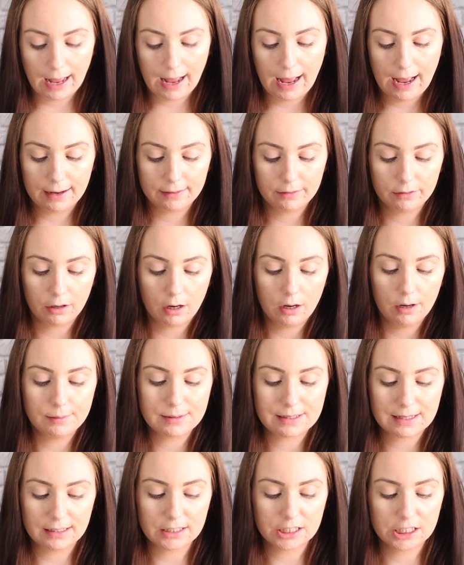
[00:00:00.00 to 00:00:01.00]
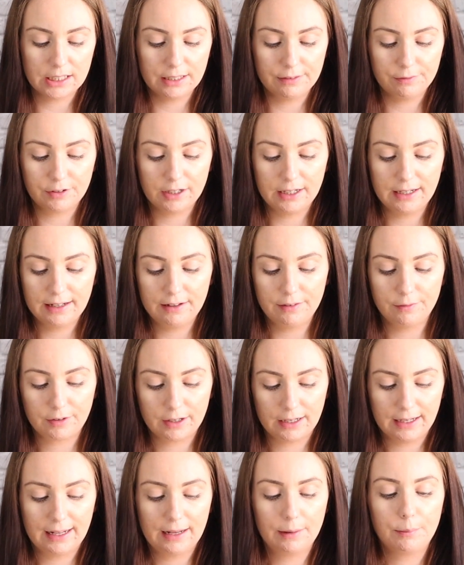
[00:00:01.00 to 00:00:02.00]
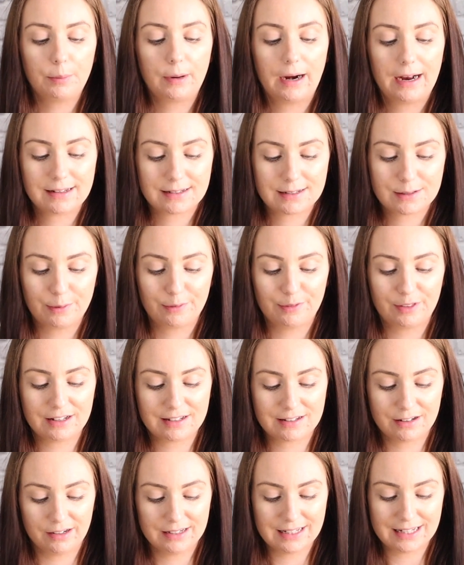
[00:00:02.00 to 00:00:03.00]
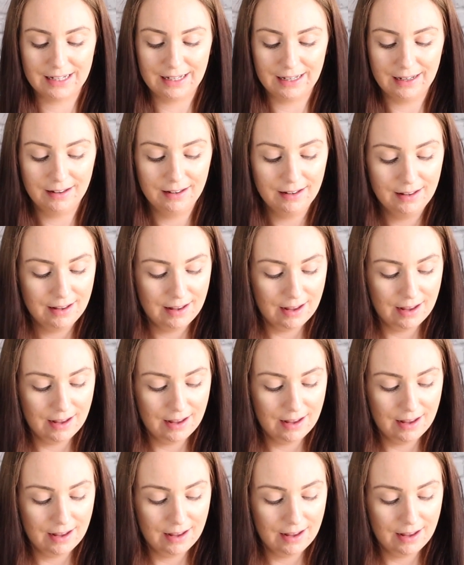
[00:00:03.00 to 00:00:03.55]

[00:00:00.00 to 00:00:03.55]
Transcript: and I was actually really impressed with this idea.